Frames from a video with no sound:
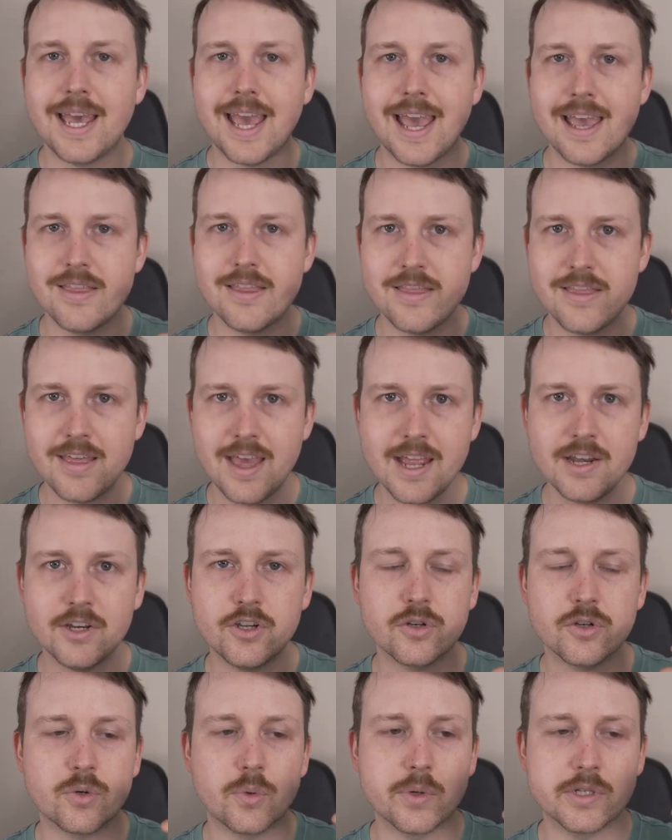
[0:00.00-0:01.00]
And then
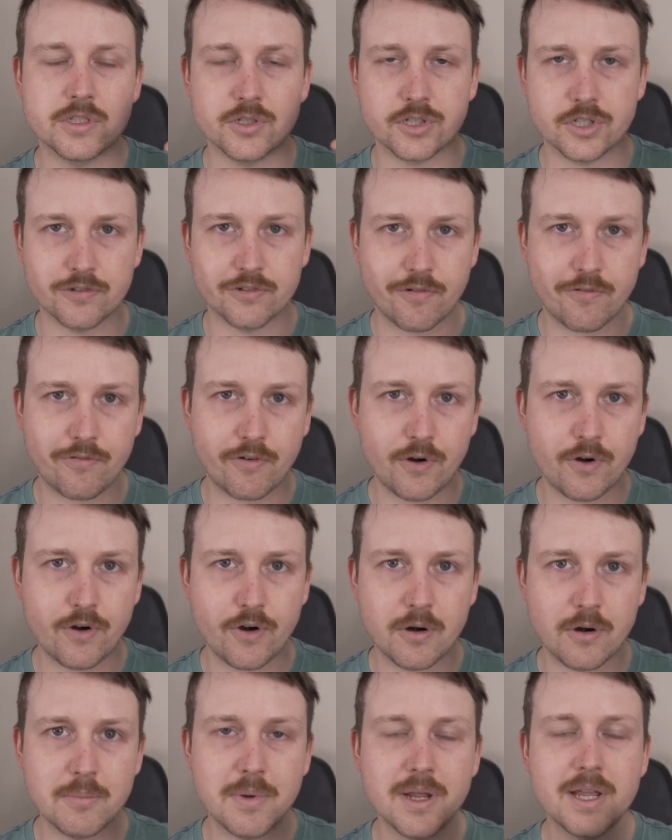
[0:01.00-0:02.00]
you're going to
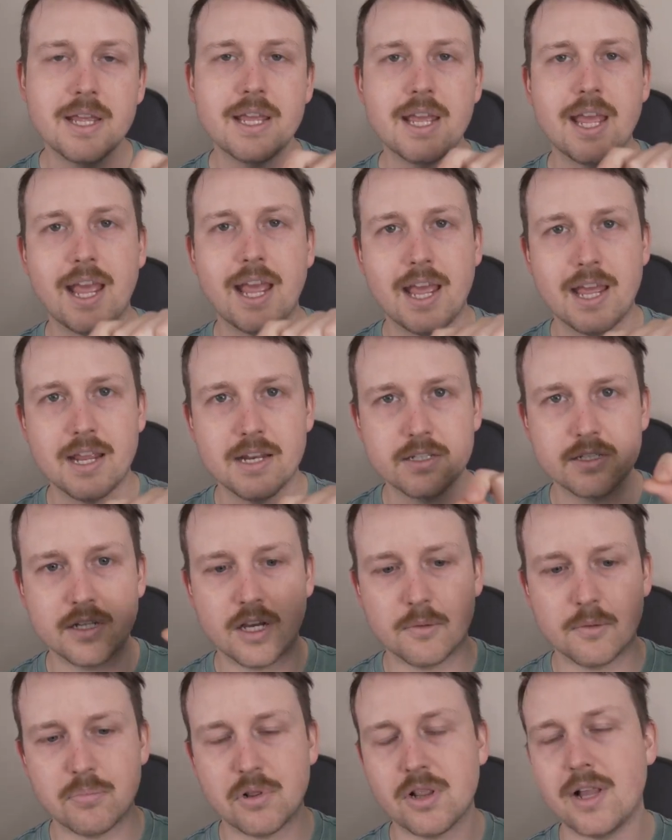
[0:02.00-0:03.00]
confirm and
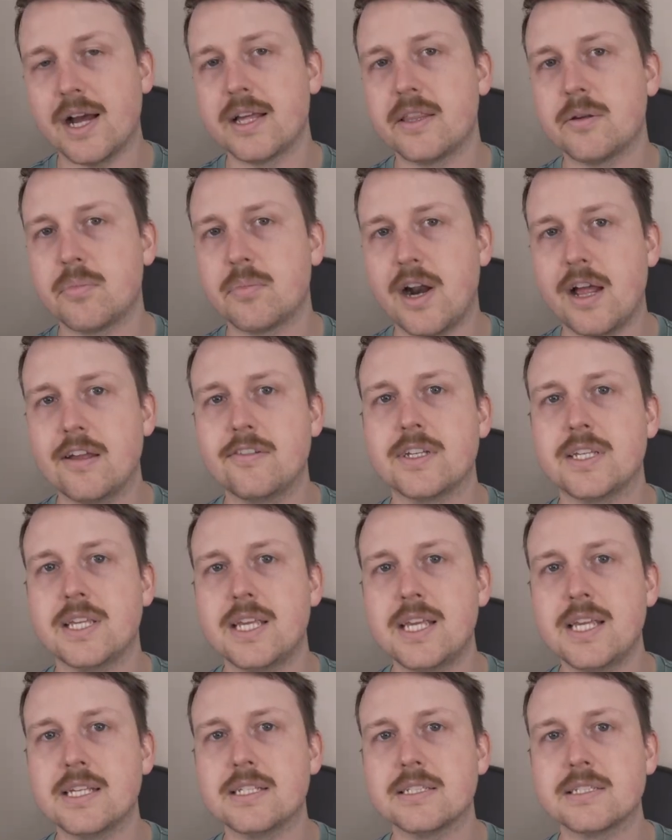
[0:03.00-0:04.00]
apply the private
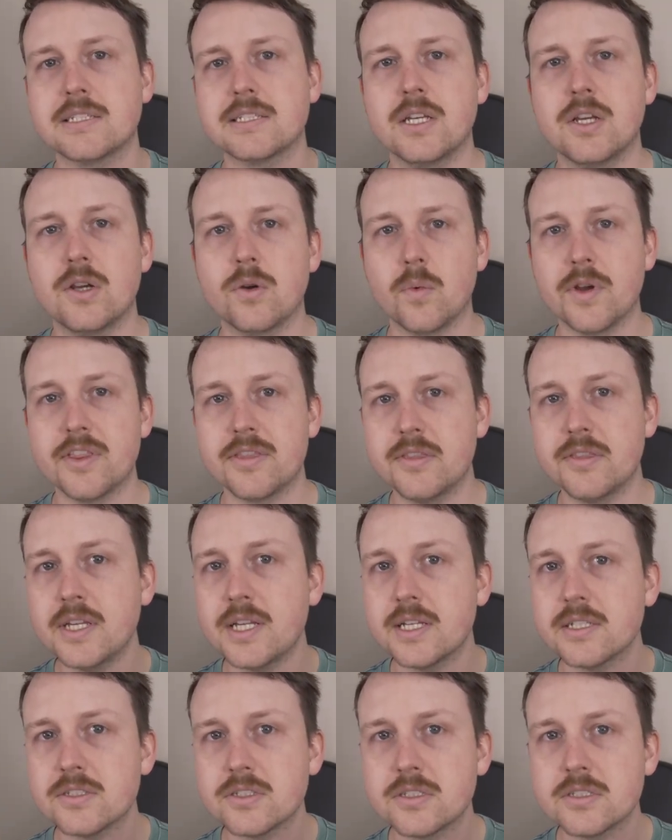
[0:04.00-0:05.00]
keys. With
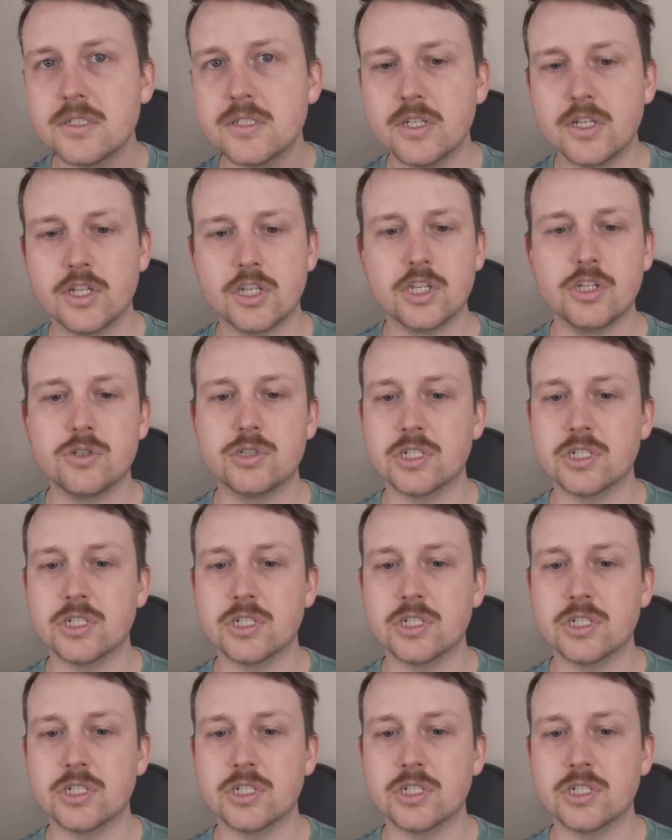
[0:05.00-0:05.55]
this, you